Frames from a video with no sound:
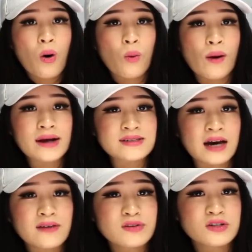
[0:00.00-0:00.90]
Wait, so
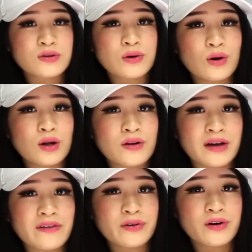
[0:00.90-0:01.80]
after doing all of
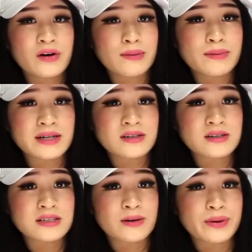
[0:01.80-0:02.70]
that for her, I'm about to
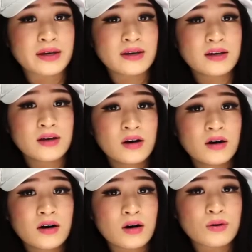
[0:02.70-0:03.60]
disappear?
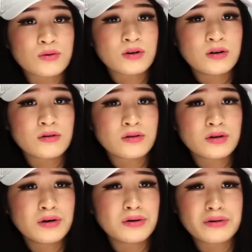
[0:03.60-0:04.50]
Oh no,
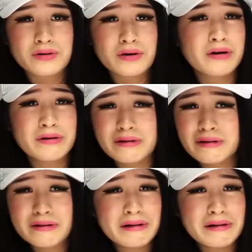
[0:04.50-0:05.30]
no, no.